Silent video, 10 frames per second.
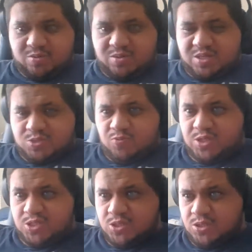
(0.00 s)
on this one is
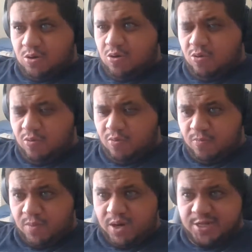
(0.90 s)
so
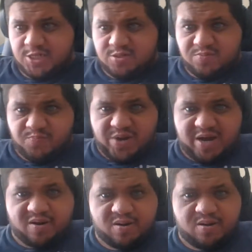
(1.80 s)
much better.